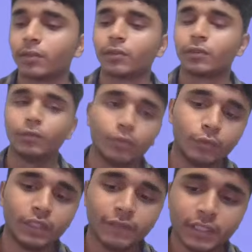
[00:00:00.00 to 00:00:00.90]
So
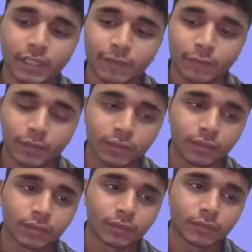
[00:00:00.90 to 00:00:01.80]
good evening,
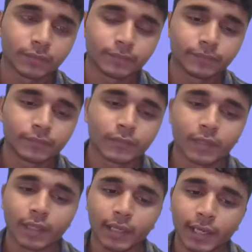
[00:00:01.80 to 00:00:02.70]
everyone,
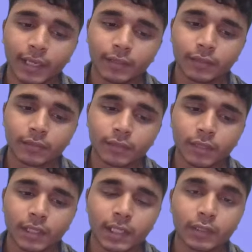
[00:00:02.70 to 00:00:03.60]
and
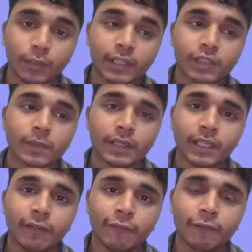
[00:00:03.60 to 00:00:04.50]
today is my
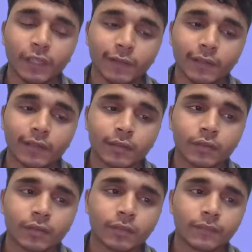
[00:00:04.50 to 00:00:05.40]
day 51
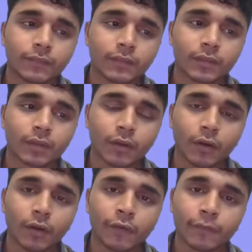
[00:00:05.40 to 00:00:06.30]

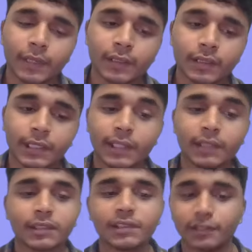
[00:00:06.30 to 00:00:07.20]
of my
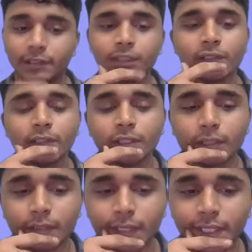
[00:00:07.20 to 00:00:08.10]
DSA journey,
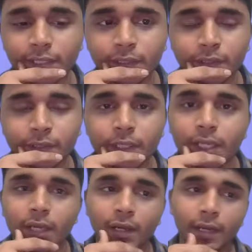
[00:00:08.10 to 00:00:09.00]
right?
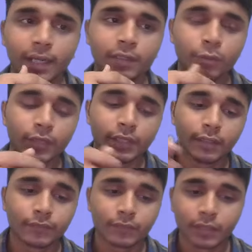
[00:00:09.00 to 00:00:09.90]
And
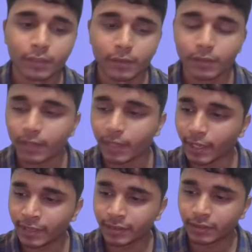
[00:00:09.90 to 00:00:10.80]
today,
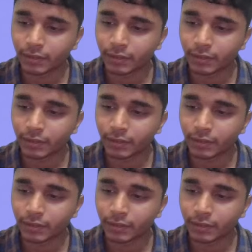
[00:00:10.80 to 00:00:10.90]
as